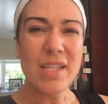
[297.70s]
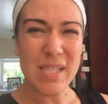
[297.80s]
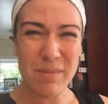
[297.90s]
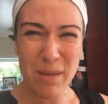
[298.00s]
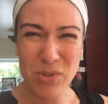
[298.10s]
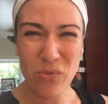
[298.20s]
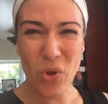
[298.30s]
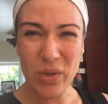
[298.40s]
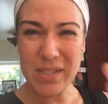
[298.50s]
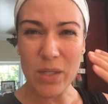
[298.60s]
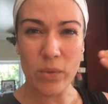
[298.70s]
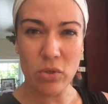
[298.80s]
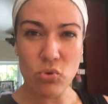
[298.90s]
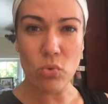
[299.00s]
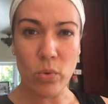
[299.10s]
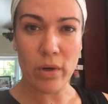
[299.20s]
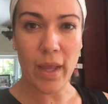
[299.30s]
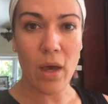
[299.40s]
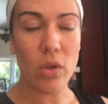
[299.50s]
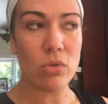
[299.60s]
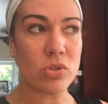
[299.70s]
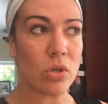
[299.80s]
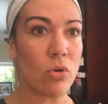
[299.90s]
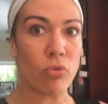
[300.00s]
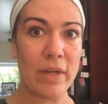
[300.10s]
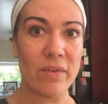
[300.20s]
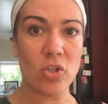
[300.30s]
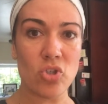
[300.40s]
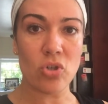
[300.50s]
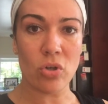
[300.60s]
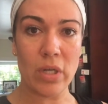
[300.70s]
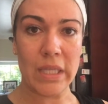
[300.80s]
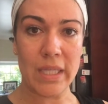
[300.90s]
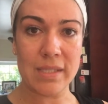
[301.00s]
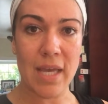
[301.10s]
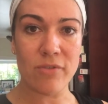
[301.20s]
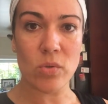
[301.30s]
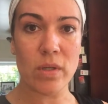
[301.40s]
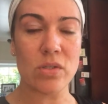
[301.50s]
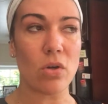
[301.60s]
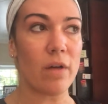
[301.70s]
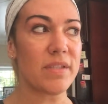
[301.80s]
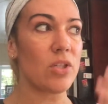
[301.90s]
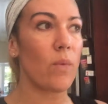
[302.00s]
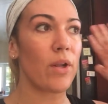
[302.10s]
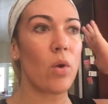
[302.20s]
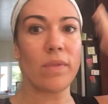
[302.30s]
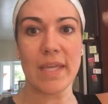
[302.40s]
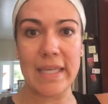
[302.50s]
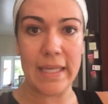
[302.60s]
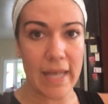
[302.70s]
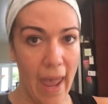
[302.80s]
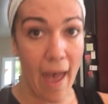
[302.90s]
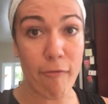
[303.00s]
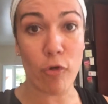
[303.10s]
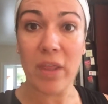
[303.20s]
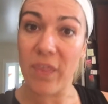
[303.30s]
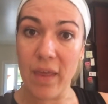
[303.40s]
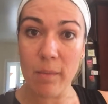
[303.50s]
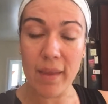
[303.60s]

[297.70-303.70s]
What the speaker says: Sometimes you've noticed, like when you do a workout, you start craving sugary things afterwards, or all of a sudden you want to go and like eat everything